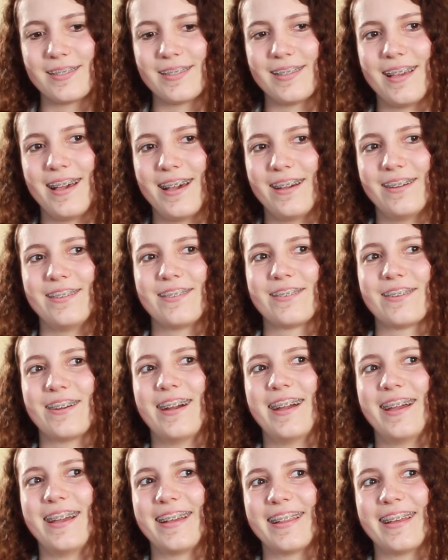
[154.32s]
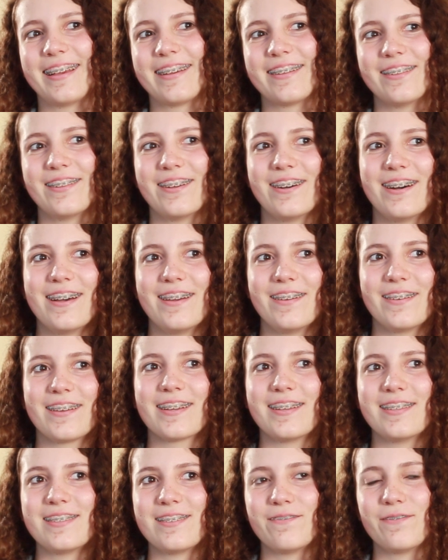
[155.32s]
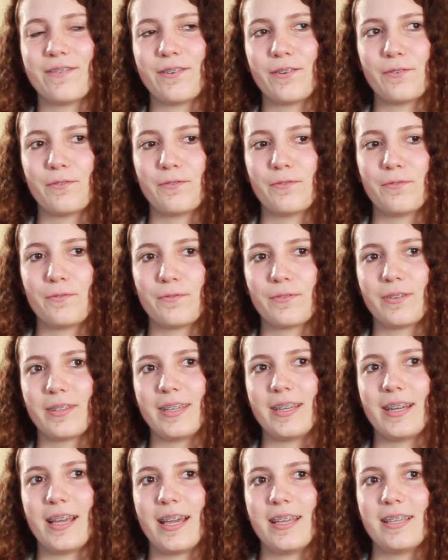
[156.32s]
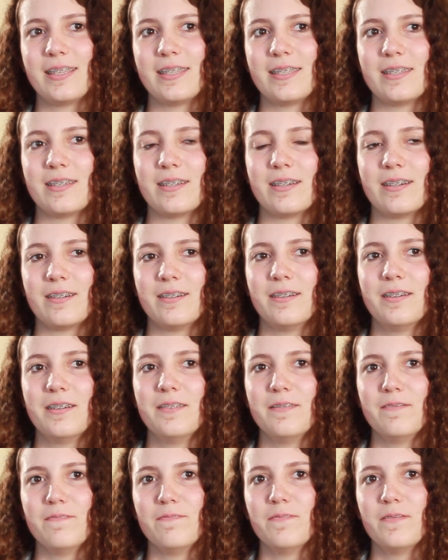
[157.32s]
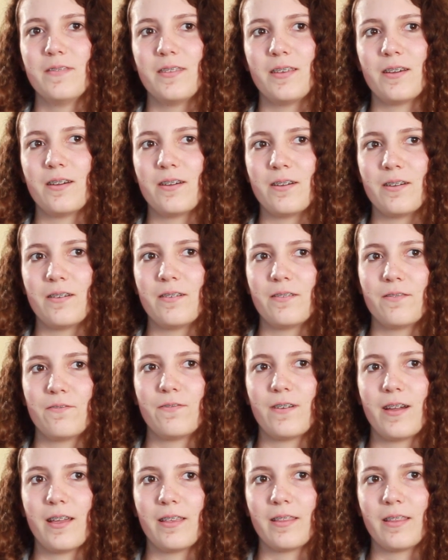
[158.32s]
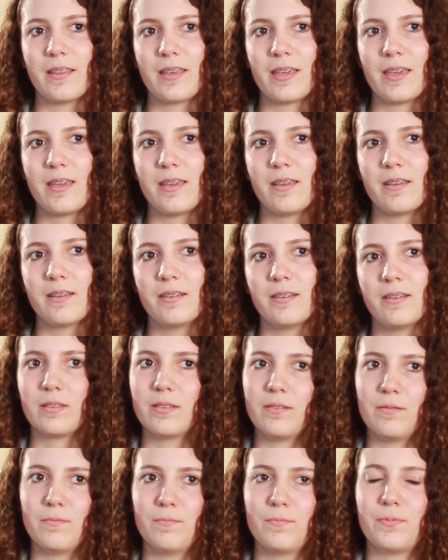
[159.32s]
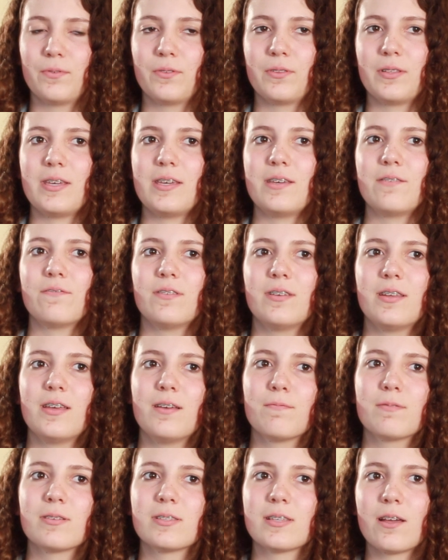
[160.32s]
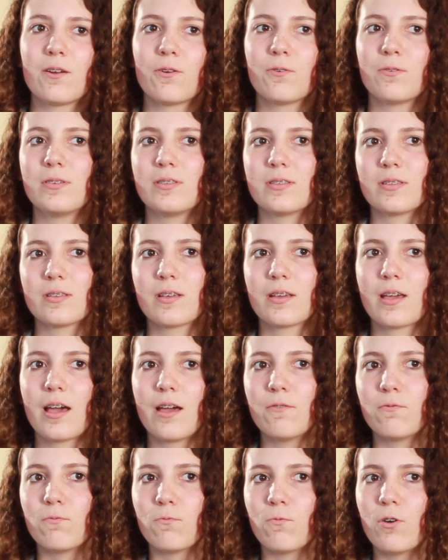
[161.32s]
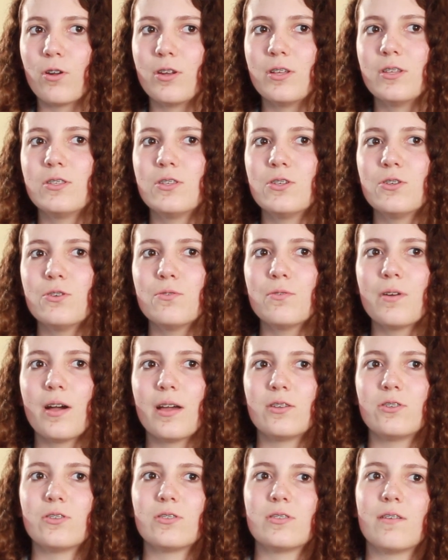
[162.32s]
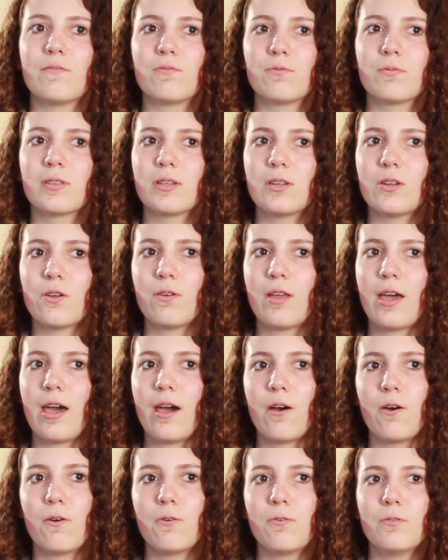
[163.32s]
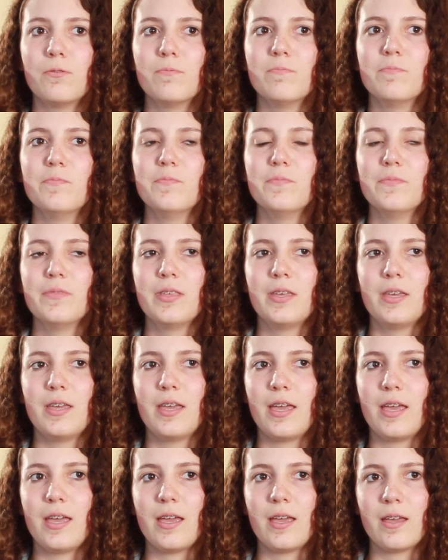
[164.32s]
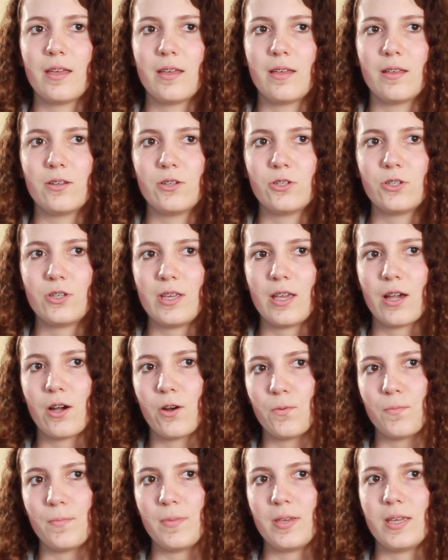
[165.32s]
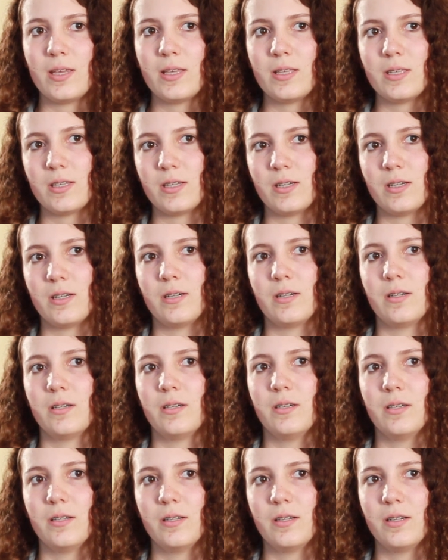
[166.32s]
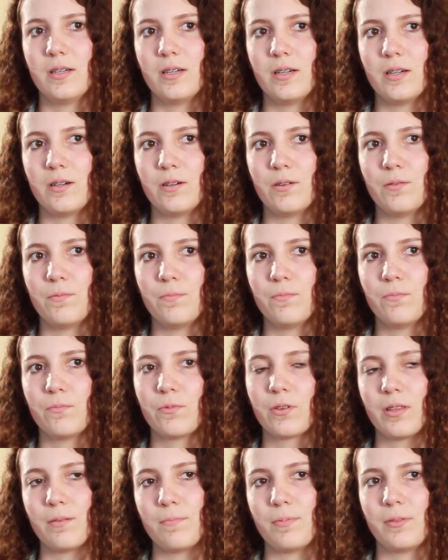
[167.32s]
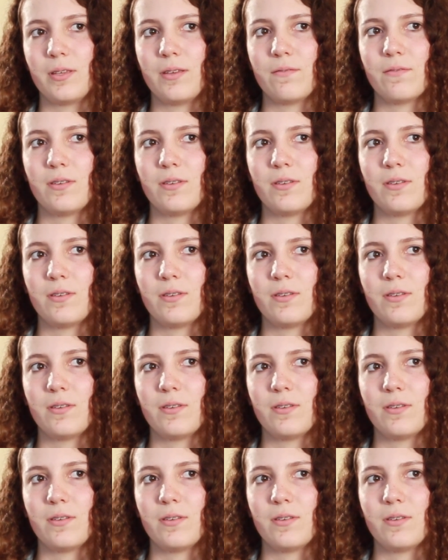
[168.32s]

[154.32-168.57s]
I was crying like a lot because it felt really nice to finally believe in Him, because I'd always kind of wanted to. I'd just never really known how, and she helped me to really believe in